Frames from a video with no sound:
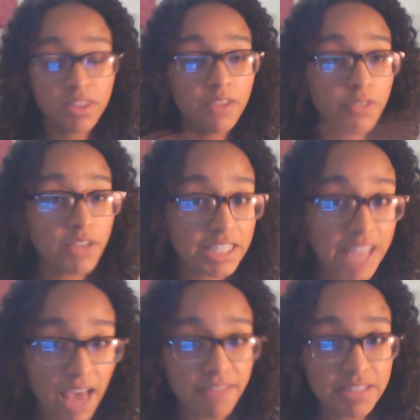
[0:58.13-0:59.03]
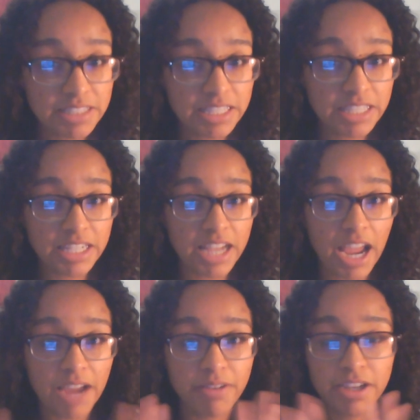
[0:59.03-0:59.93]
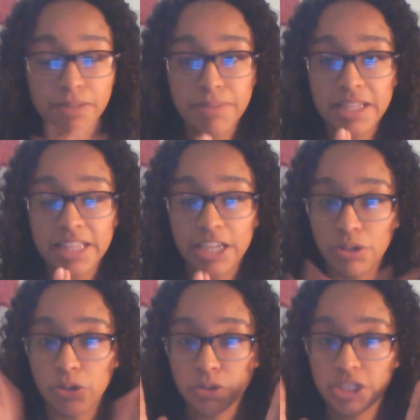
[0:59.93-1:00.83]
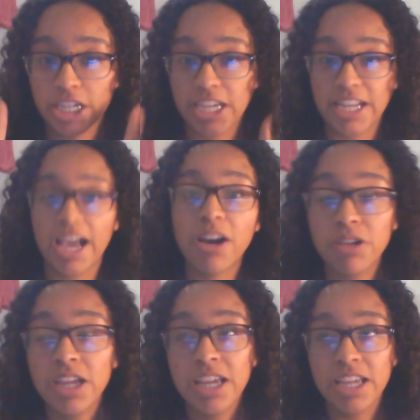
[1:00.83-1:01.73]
If you guys haven't seen it, I recommend that you go check it out.